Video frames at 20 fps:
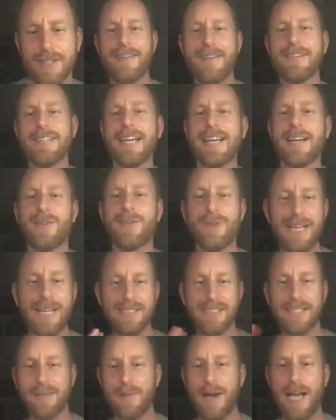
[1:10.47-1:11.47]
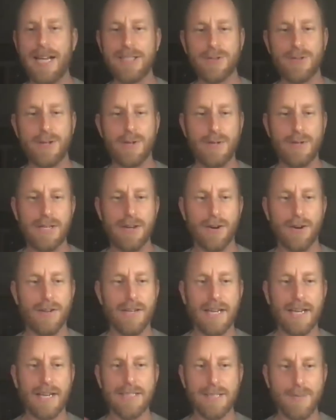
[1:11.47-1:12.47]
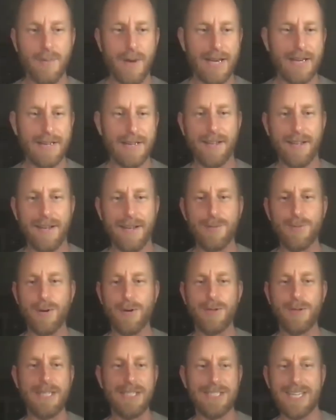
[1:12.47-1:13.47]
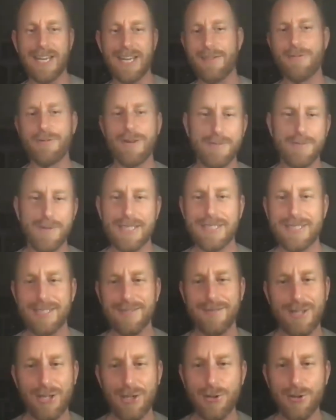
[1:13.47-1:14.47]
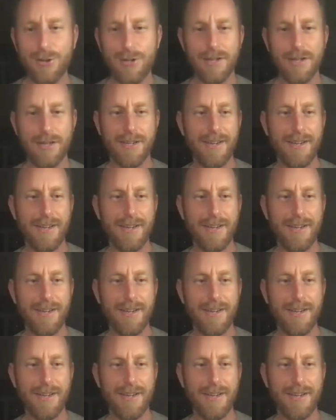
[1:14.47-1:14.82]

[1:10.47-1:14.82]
We could have it like a wrestling match where we, or like a debate club where we each get three minutes of cute,